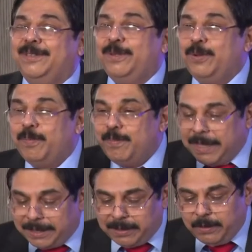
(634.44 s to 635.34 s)
So you
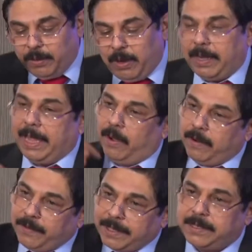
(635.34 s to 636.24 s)
must rule out. I
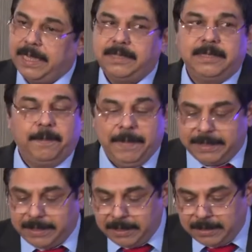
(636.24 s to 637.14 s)
always test the
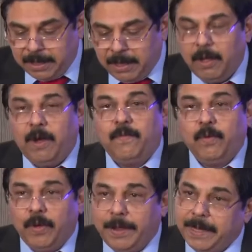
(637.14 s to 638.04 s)
patients of
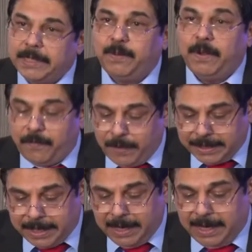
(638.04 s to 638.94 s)
low MH for
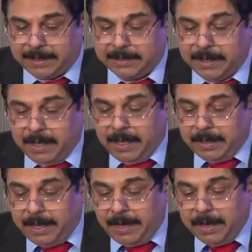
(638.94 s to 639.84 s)
fragile X.
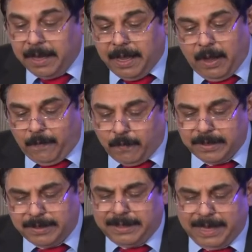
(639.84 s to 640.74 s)
Then, of
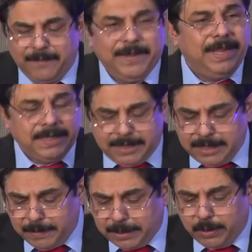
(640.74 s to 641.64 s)
course, there are various
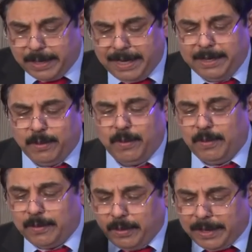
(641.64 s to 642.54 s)
things which you can
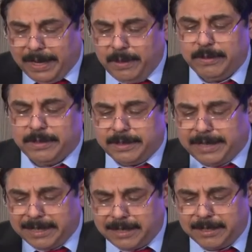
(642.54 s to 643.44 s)
do. You can use
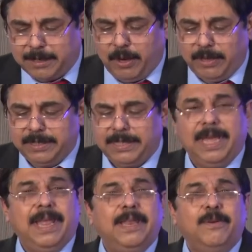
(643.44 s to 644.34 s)
testosterone
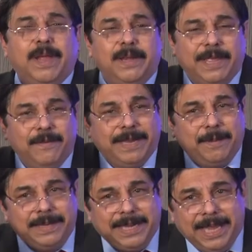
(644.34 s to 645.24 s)
gel. You can give
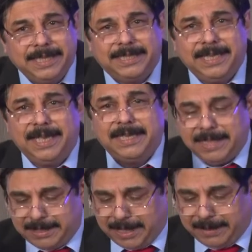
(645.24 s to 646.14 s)
them
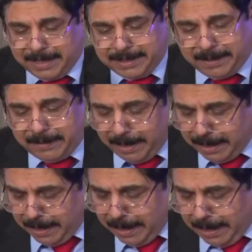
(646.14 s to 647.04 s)
DHEAs, etc., etc.
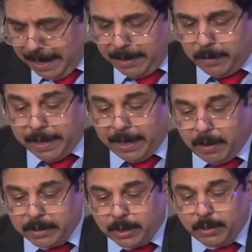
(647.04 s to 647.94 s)
And you can
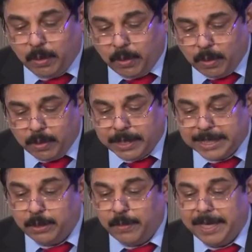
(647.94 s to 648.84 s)
also do
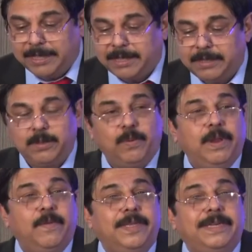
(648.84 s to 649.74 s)
rejuvenation. So
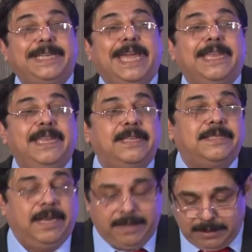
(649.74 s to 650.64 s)
one of the
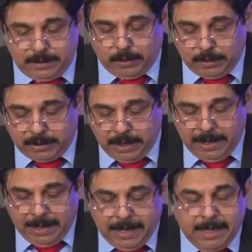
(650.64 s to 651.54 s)
techniques that is used
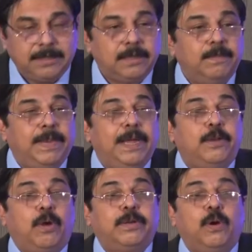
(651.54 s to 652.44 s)
is by
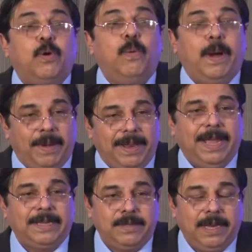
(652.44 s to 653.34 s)
Dr. Kuvamara.
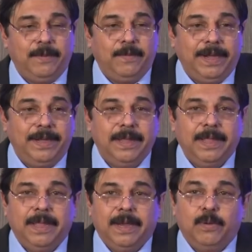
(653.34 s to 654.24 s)
Actually, I went
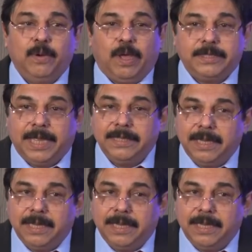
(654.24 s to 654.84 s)
to Los